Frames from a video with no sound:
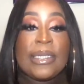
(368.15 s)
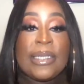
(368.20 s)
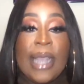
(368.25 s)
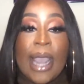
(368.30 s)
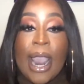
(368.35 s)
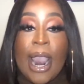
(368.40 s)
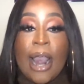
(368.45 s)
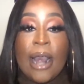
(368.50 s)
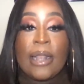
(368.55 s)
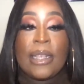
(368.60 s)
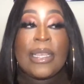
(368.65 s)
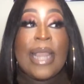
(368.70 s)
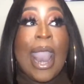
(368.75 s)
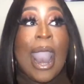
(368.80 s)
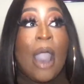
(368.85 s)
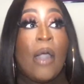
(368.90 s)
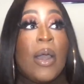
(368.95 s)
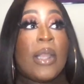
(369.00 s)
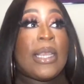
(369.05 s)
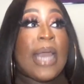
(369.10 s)
there
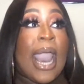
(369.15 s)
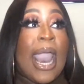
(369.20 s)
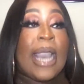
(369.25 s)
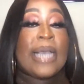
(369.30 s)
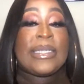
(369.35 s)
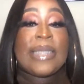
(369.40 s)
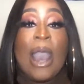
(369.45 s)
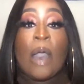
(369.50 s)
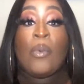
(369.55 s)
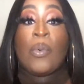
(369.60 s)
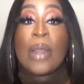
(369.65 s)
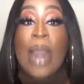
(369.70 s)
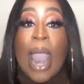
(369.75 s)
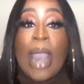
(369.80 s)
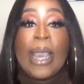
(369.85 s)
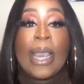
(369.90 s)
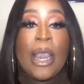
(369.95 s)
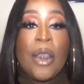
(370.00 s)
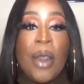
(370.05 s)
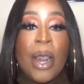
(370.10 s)
nowadays that when
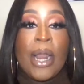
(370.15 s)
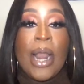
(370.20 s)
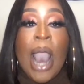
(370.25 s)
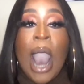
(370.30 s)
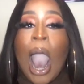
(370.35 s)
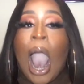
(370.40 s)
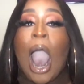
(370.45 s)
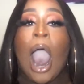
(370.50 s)
I hear it,